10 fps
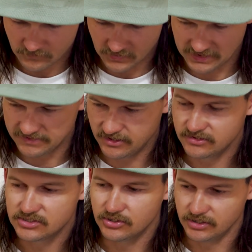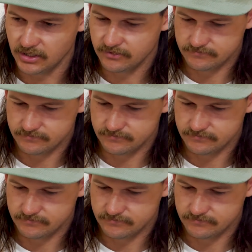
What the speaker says: We're getting only 2 to go.